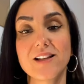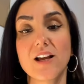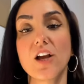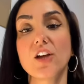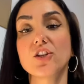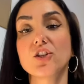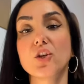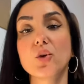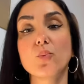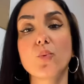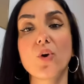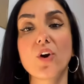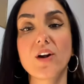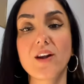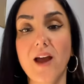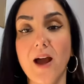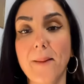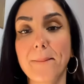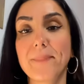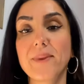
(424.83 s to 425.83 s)
You were
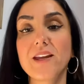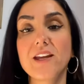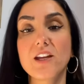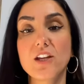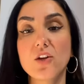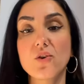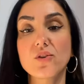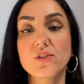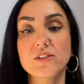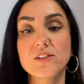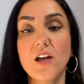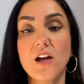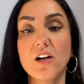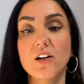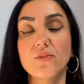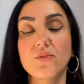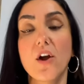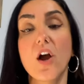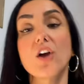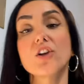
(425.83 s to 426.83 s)
not being
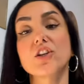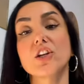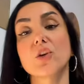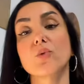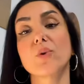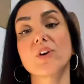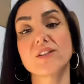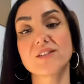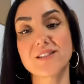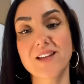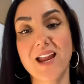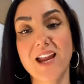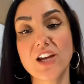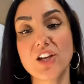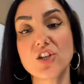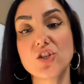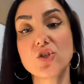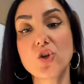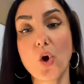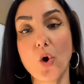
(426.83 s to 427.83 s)
yourself. You were
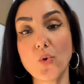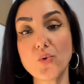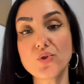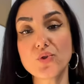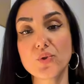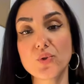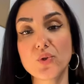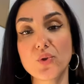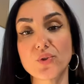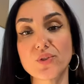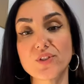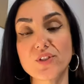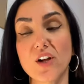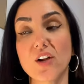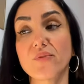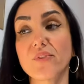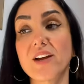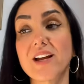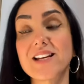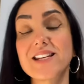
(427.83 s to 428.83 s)
saying no to
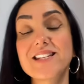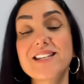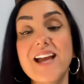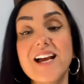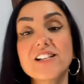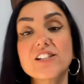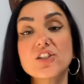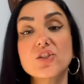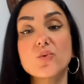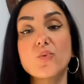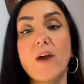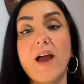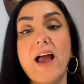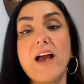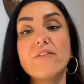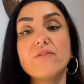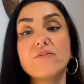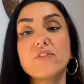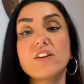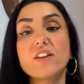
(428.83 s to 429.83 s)
yourself and yes to
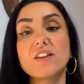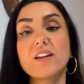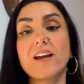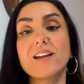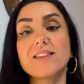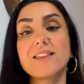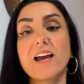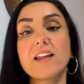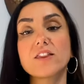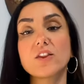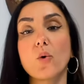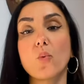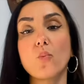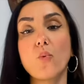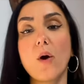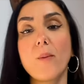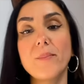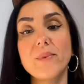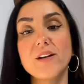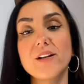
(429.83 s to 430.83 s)
everything that the
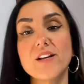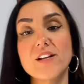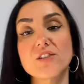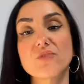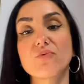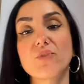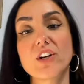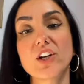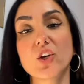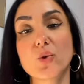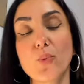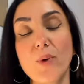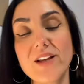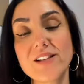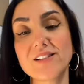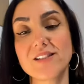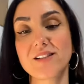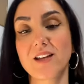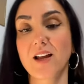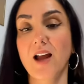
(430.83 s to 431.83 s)
woman is
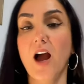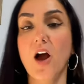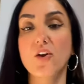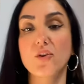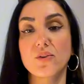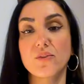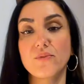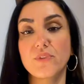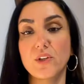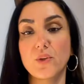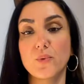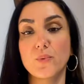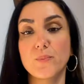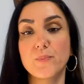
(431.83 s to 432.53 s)
requesting out of you.